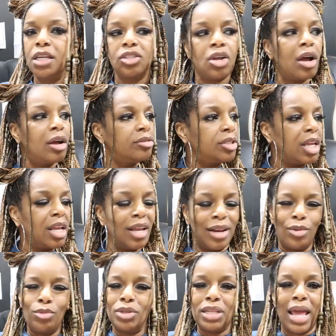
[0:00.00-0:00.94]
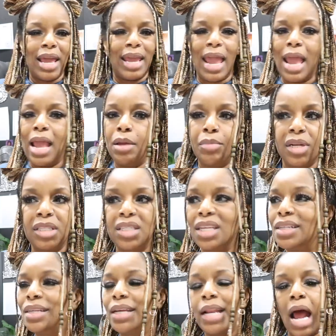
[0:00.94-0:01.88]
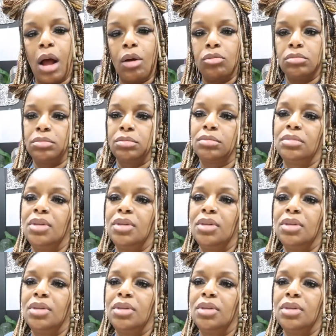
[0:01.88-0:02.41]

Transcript: So I was saying, and it was like eight minutes, like, get out.